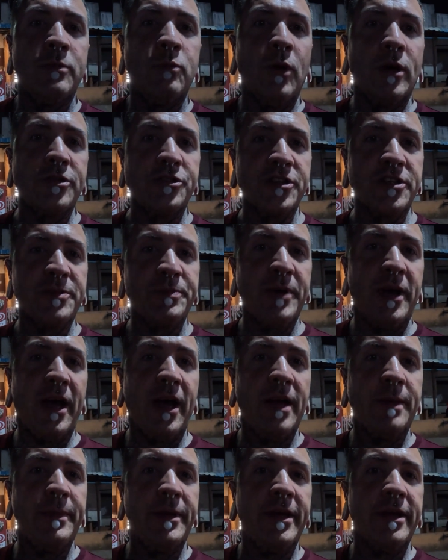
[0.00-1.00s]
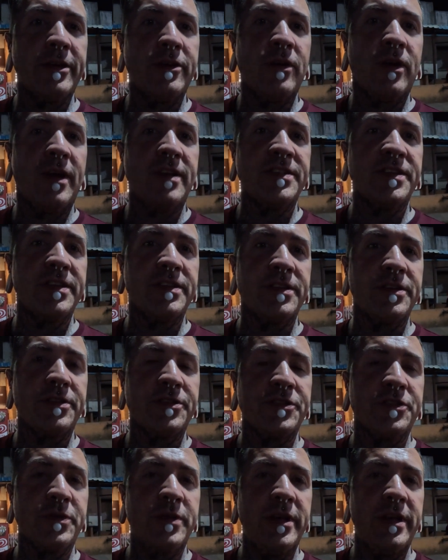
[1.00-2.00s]
Well, just behind me and across this little
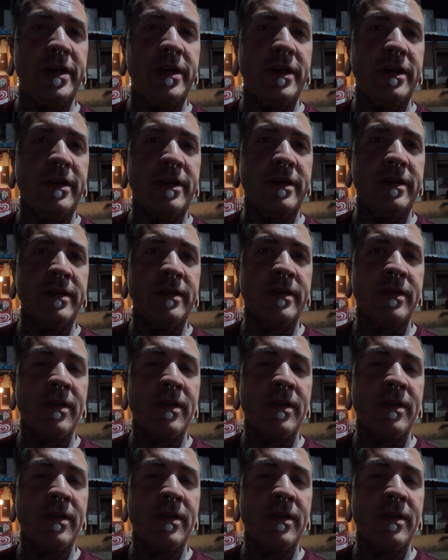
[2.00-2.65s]
street here